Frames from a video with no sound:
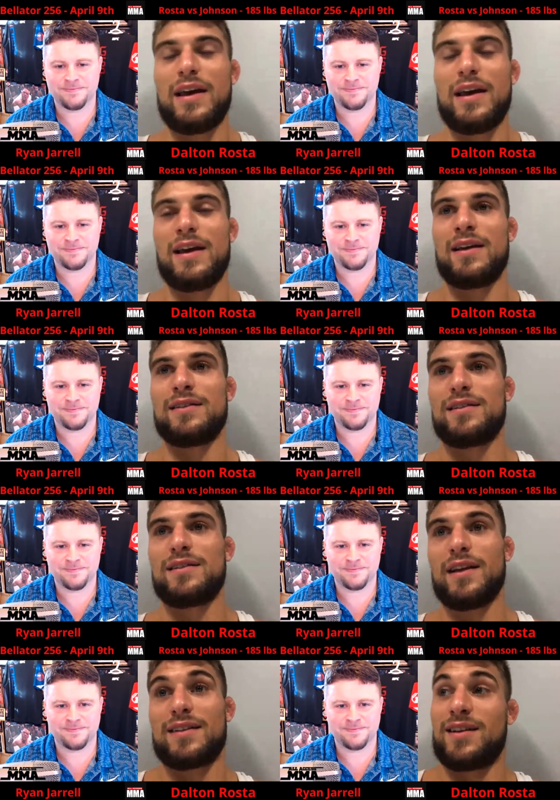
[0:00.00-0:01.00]
Speaker 1: And
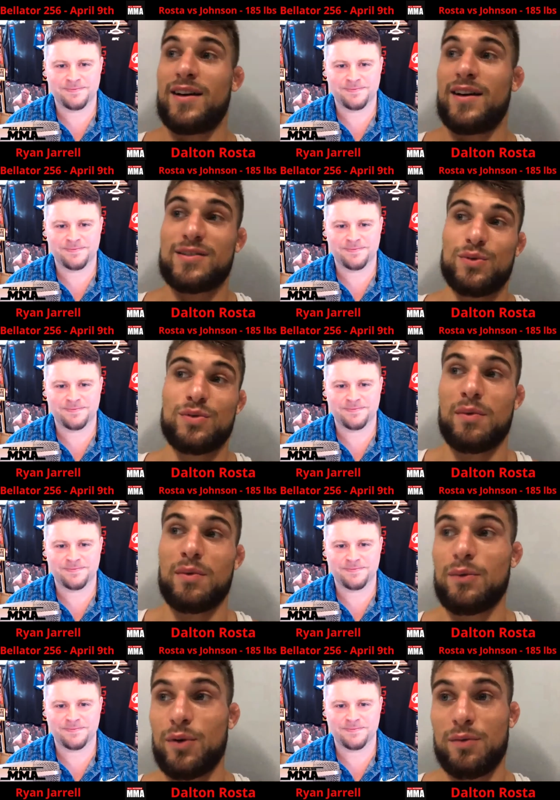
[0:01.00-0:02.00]
like I said, Dustin was one of
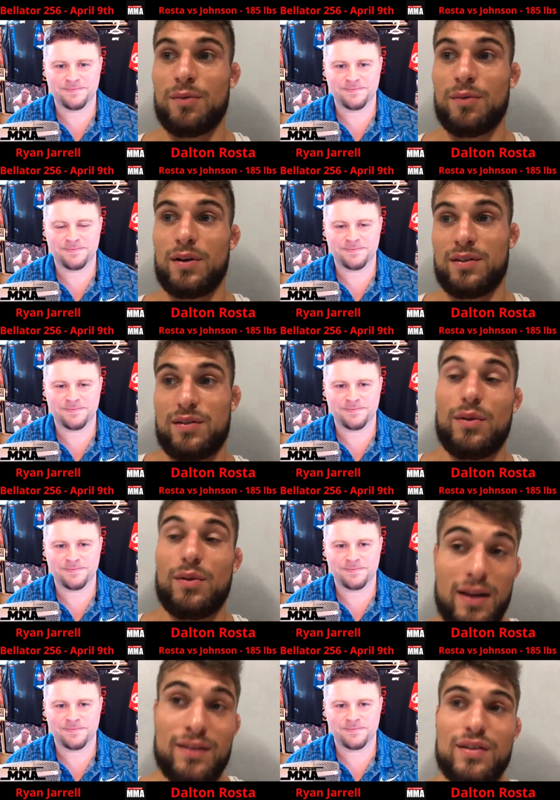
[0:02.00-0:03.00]
my one of is
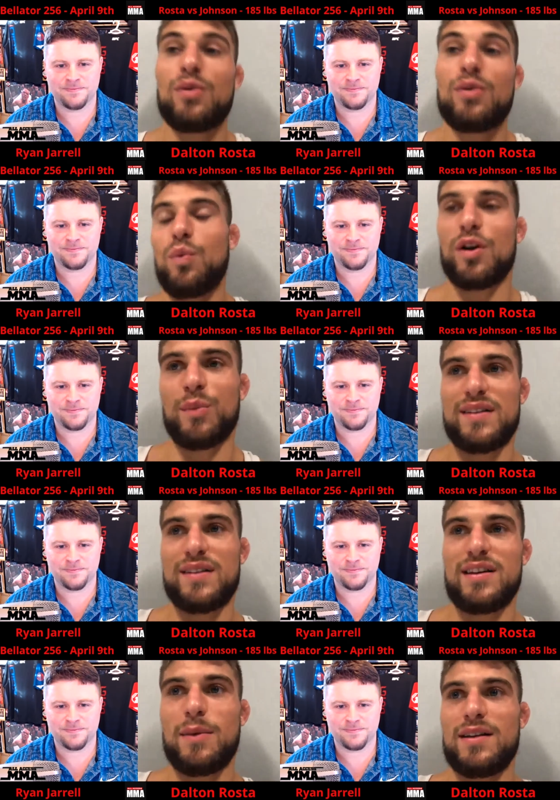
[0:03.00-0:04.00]
is one of my
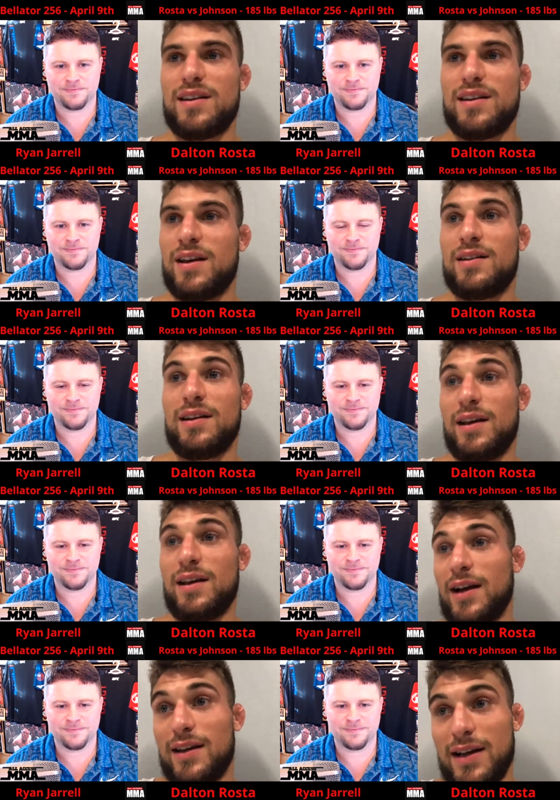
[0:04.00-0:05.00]
teammates, and he
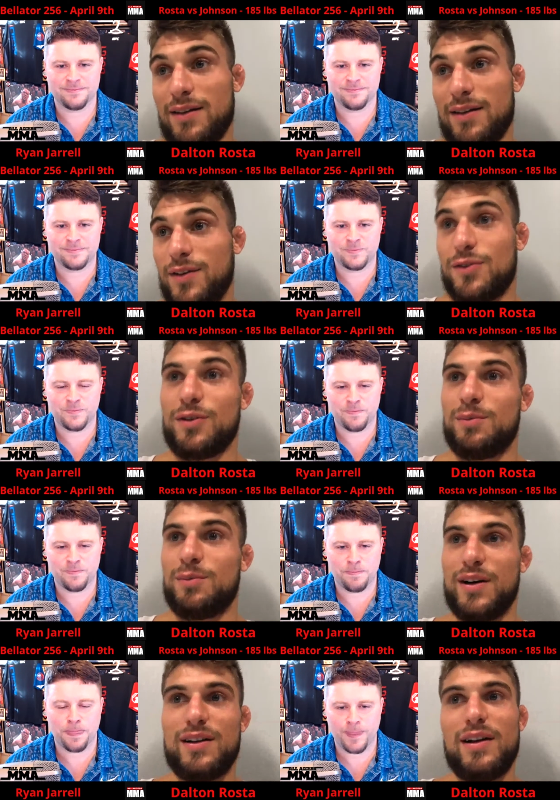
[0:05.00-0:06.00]
got he got the victory.
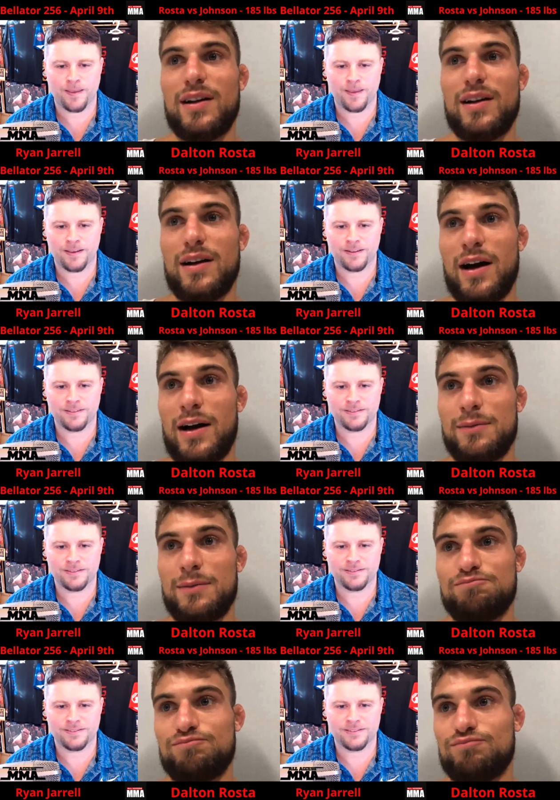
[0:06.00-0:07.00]
But
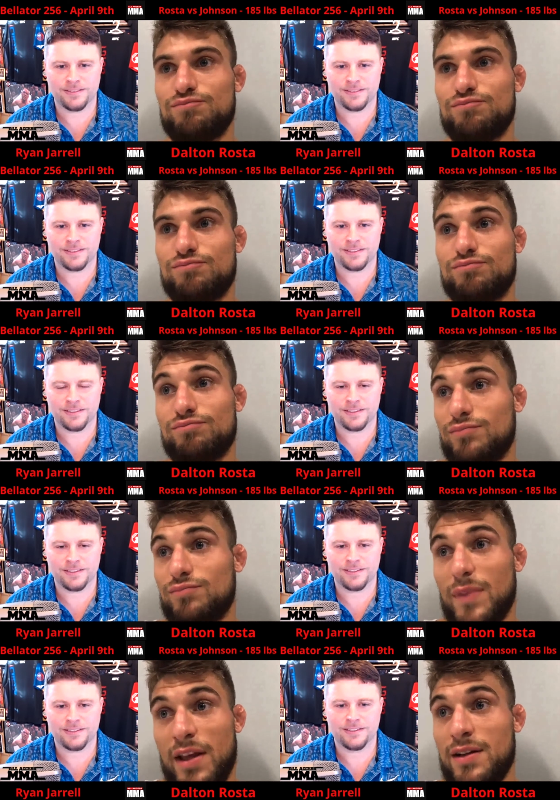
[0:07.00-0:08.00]
um,
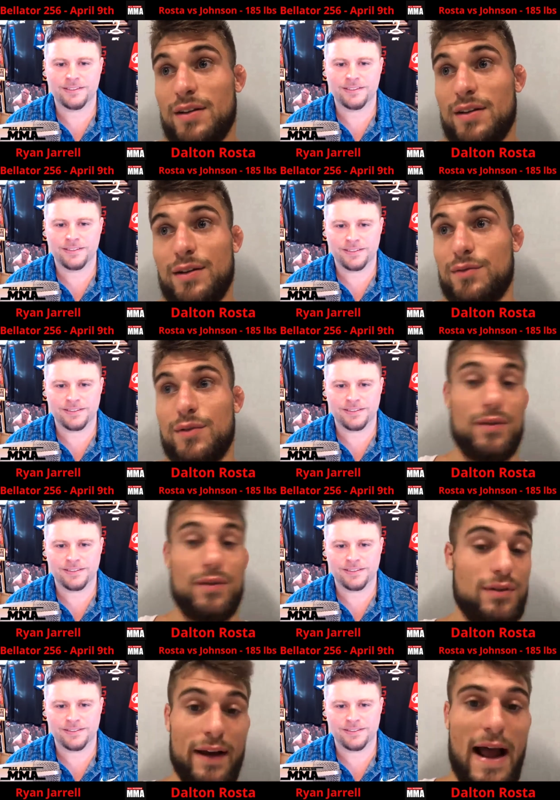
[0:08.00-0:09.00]
and
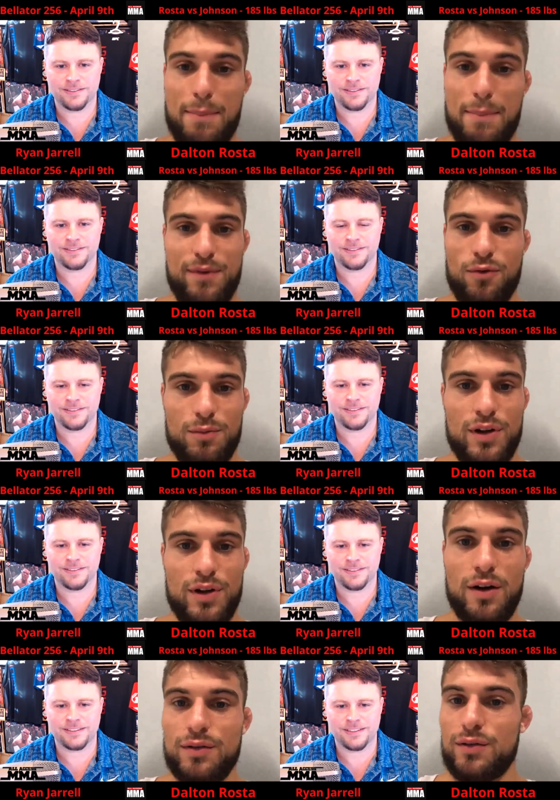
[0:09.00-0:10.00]
like happy for him, you
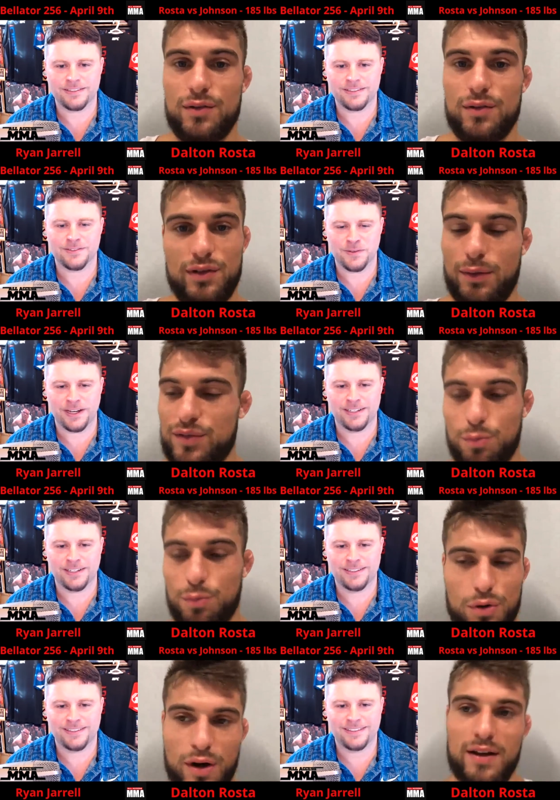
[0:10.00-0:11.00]
know, right.
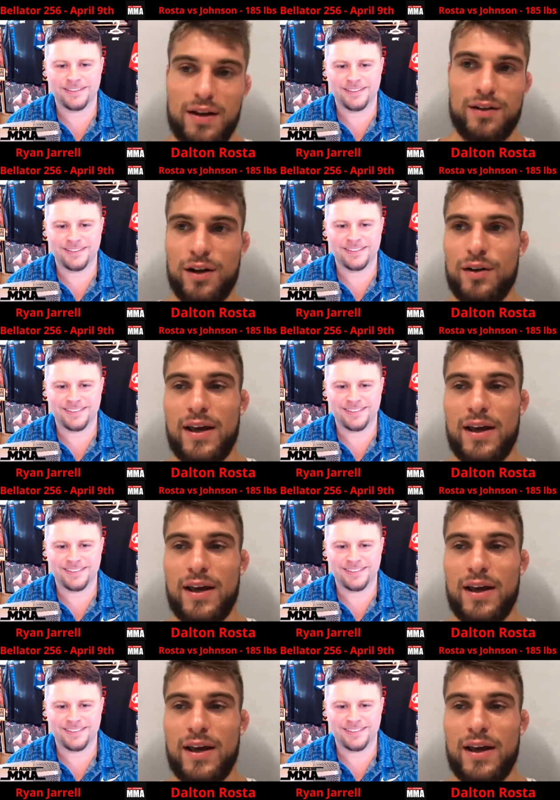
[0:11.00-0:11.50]
super great, you know.